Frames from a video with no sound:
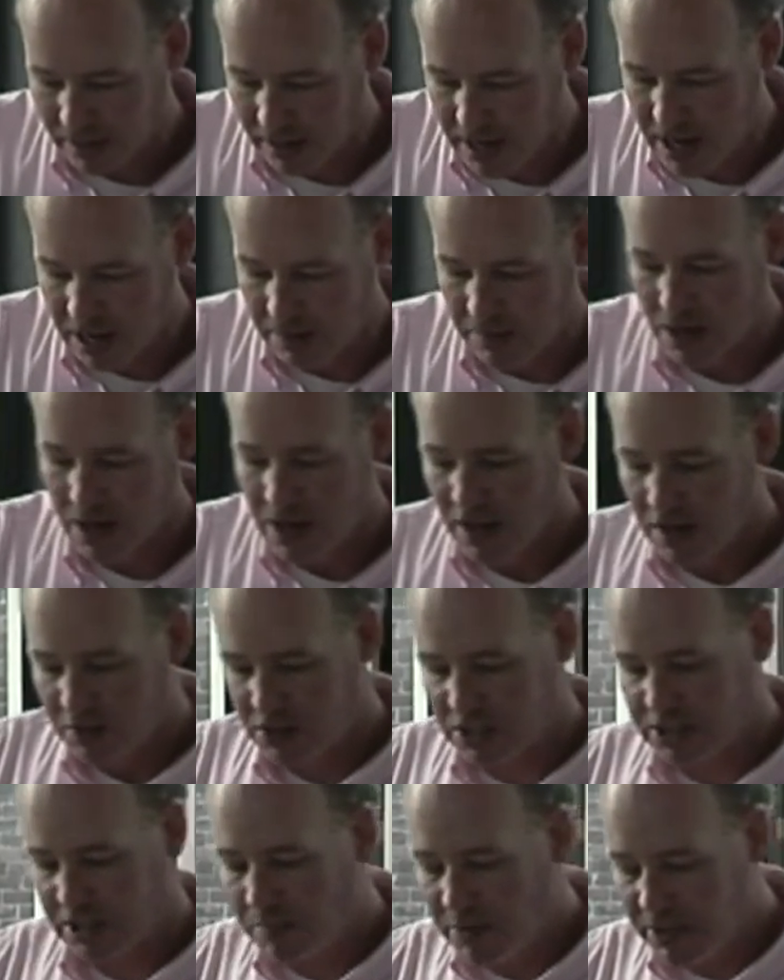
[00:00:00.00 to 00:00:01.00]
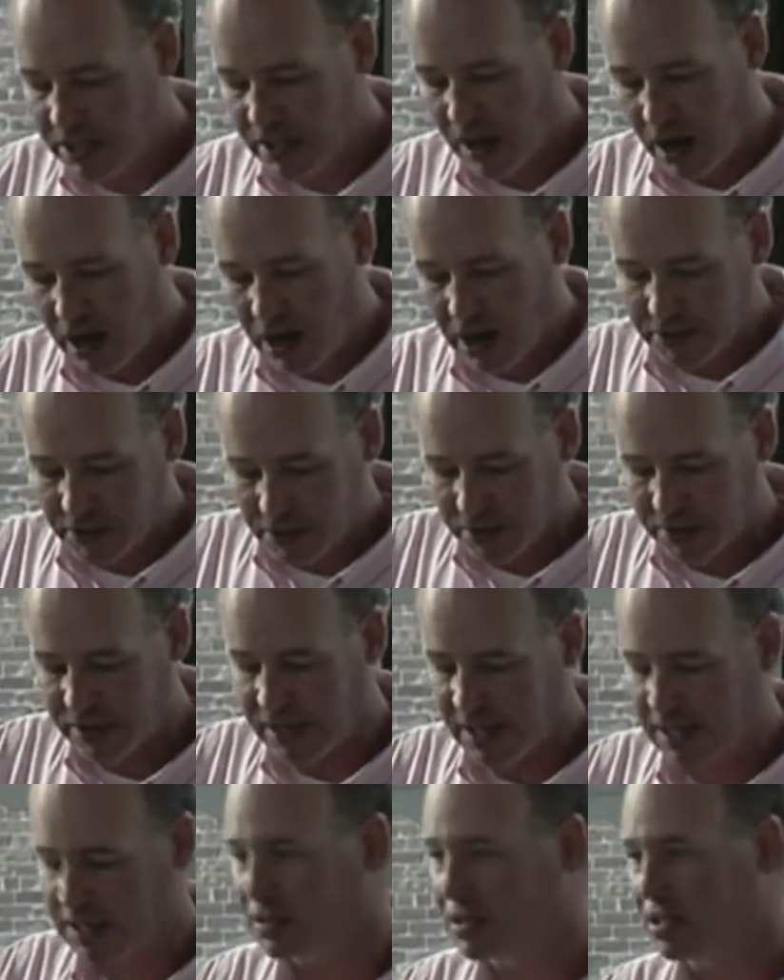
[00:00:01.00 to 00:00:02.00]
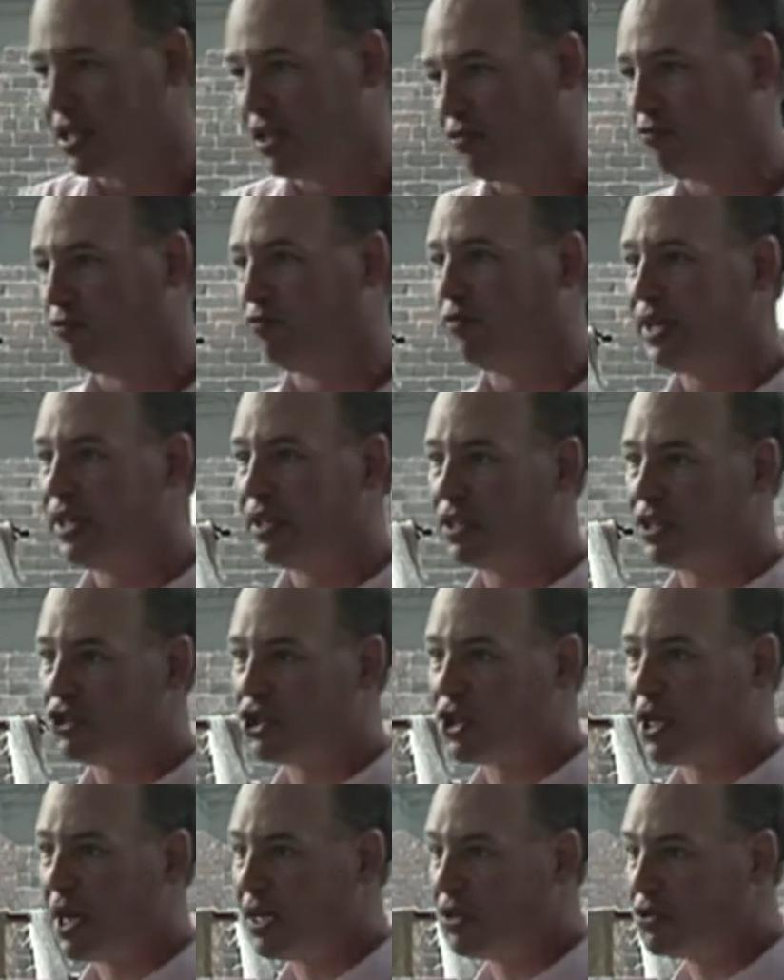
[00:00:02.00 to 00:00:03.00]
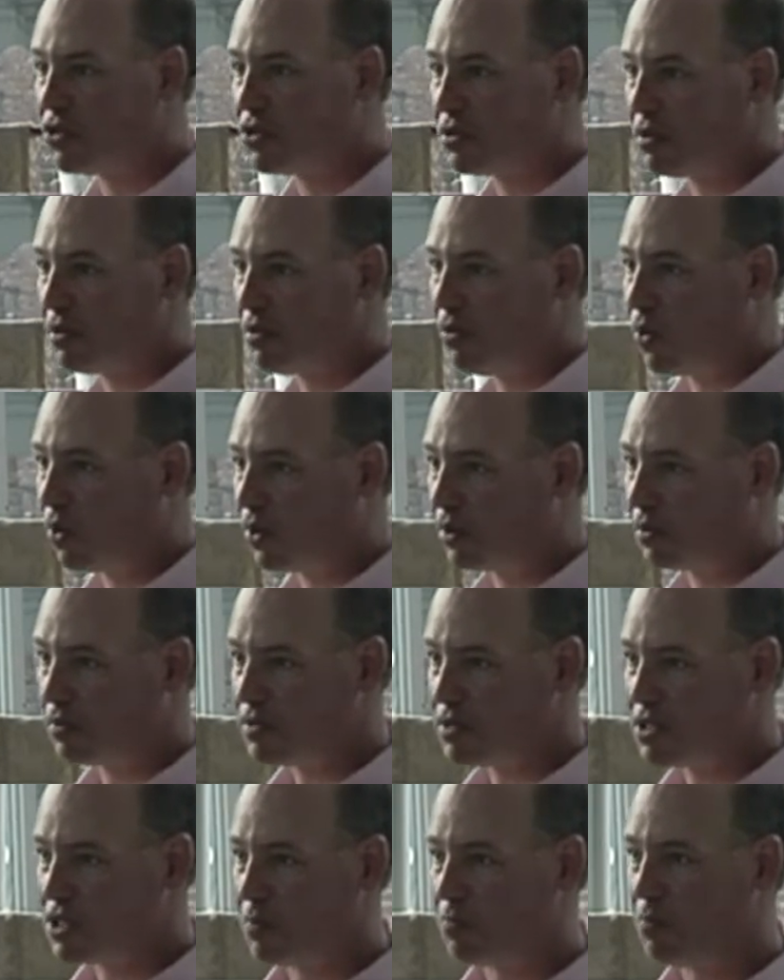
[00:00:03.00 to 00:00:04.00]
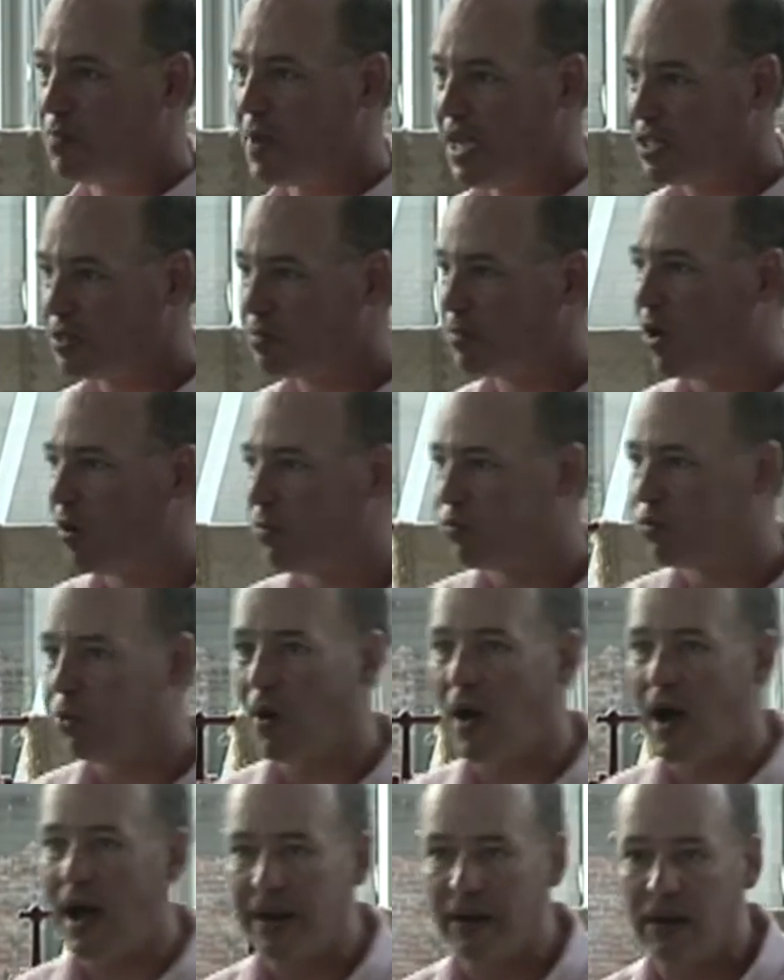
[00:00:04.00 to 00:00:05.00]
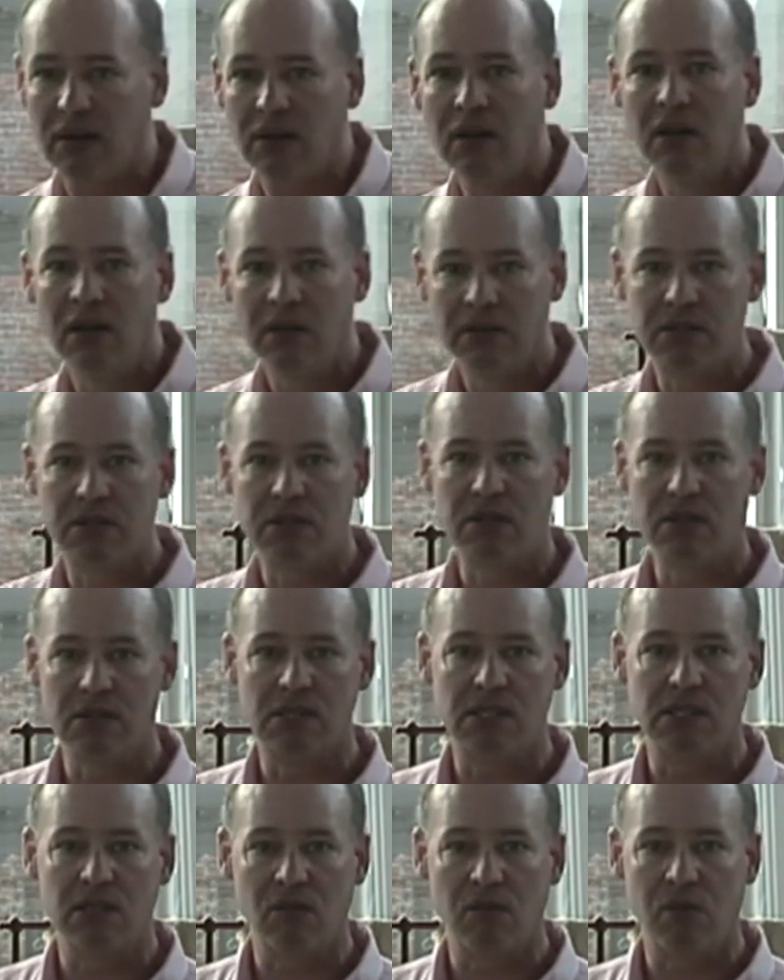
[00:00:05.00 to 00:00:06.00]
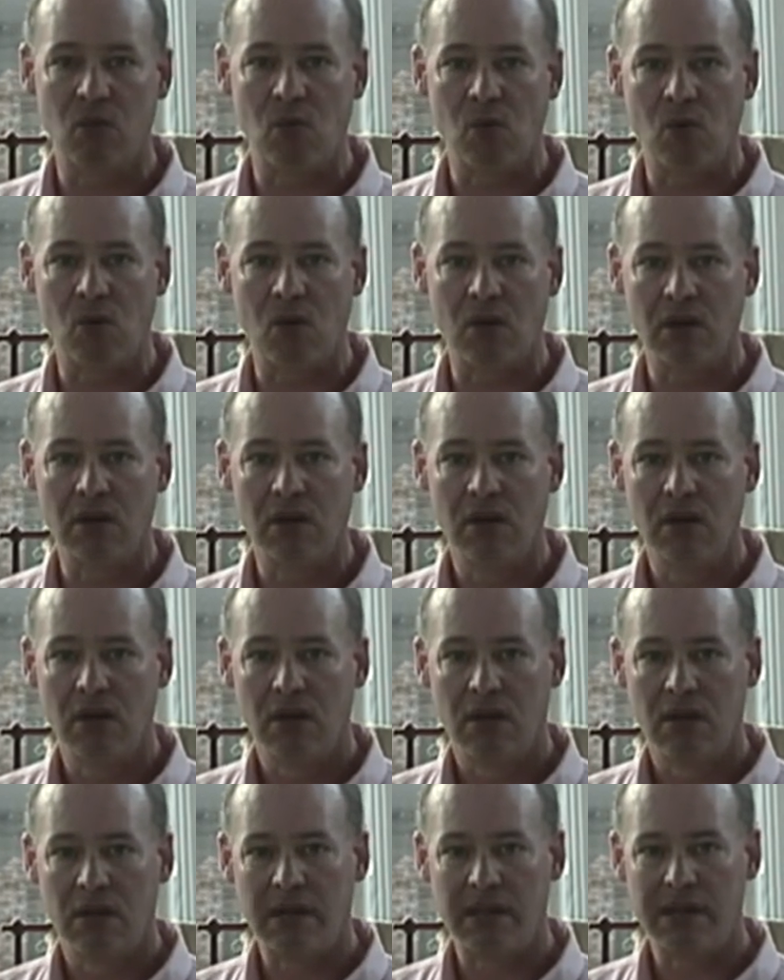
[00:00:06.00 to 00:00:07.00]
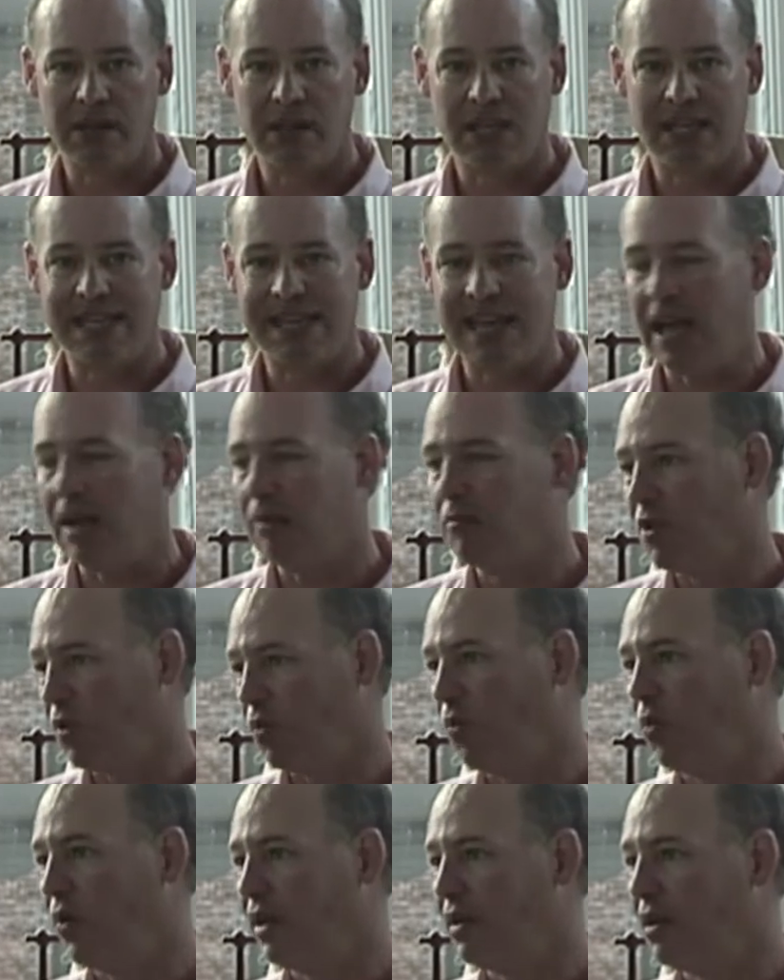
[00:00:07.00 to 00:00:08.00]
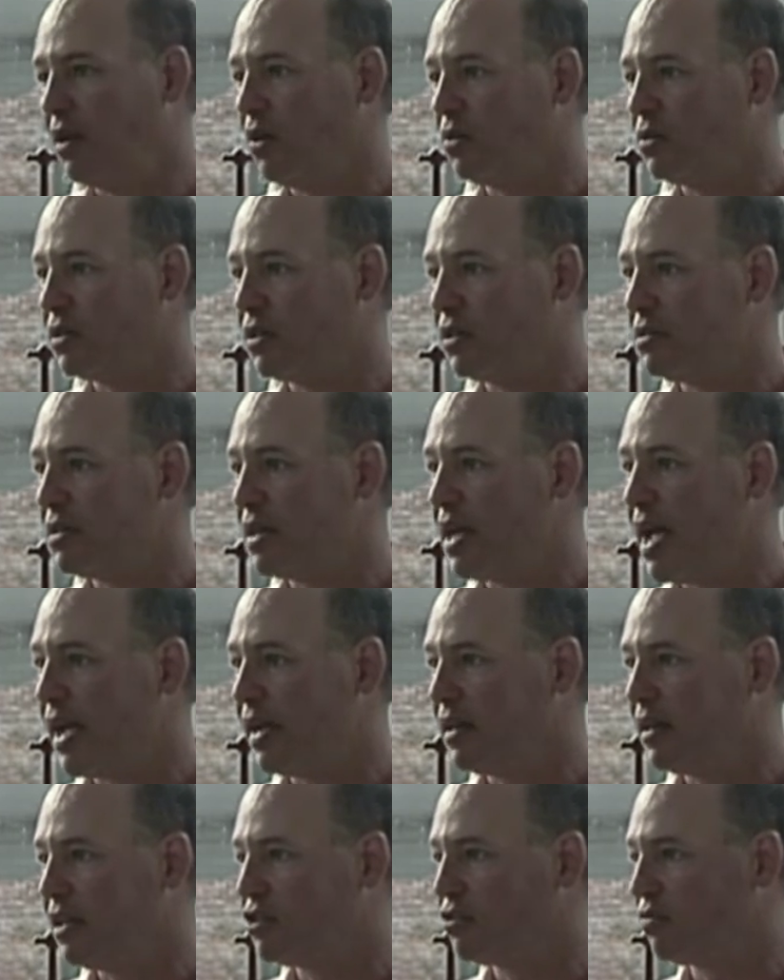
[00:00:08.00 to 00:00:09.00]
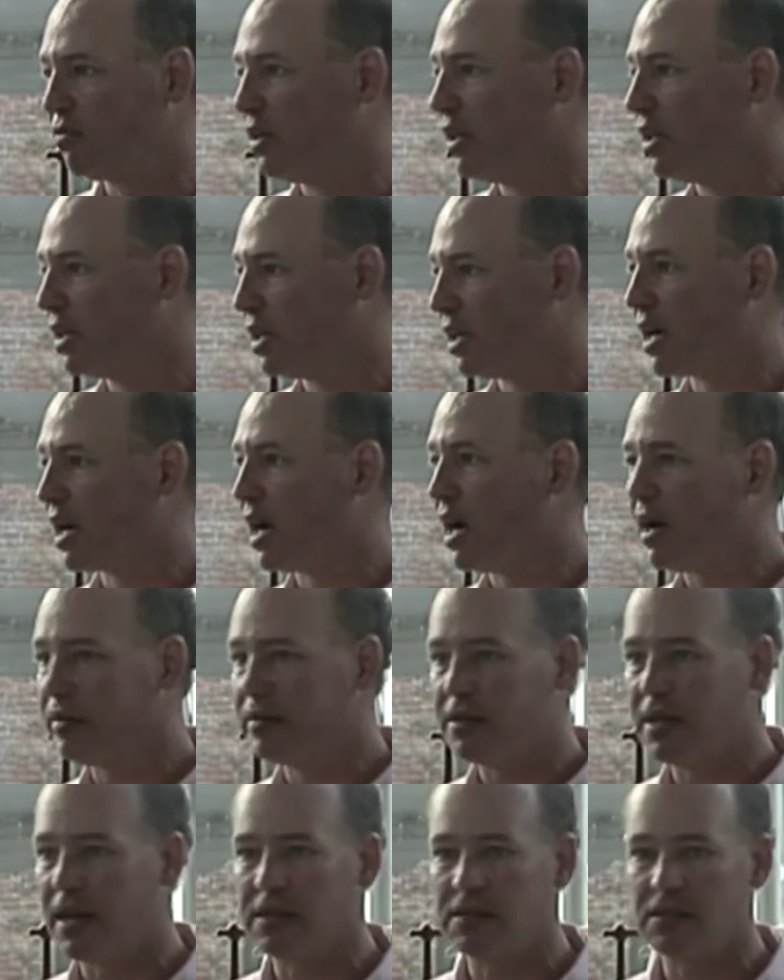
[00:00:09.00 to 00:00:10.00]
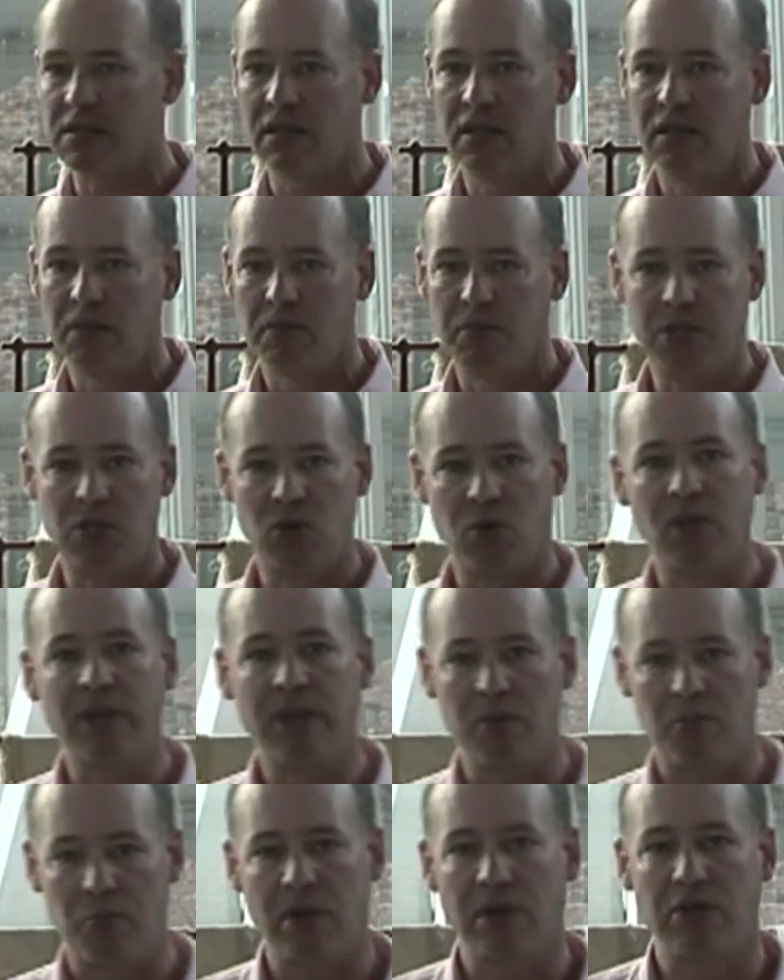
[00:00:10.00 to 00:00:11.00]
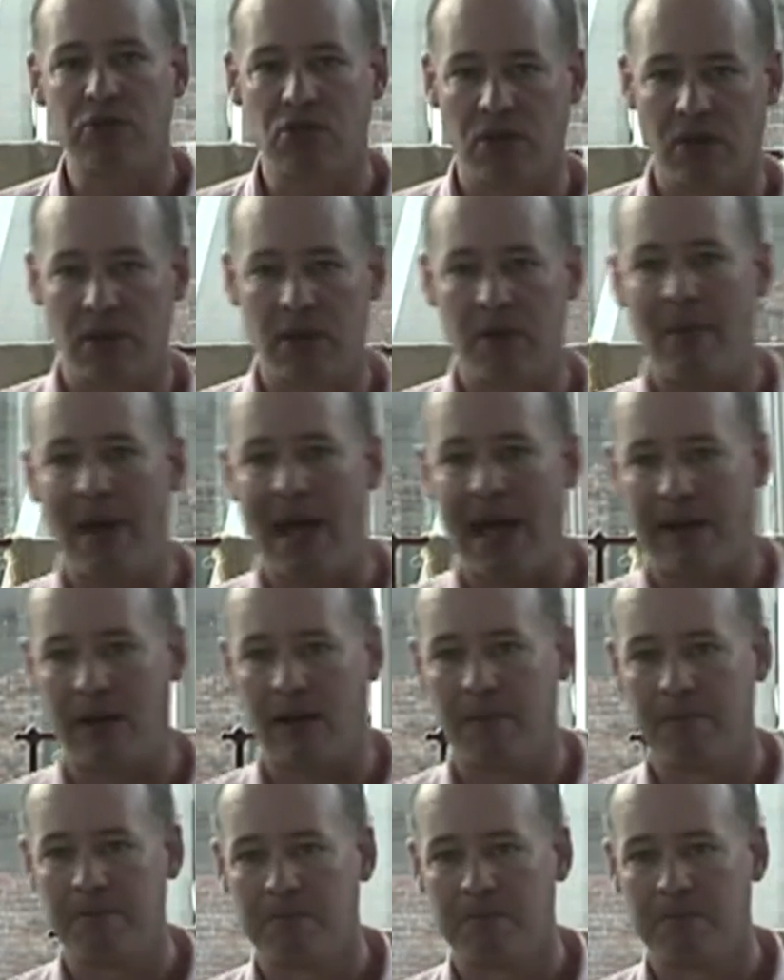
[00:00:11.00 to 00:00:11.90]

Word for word: Uh, some of the other things that really changed, or the baseball prior to the Civil War, uh, the game that we know today is really a contest between the pitcher and the batter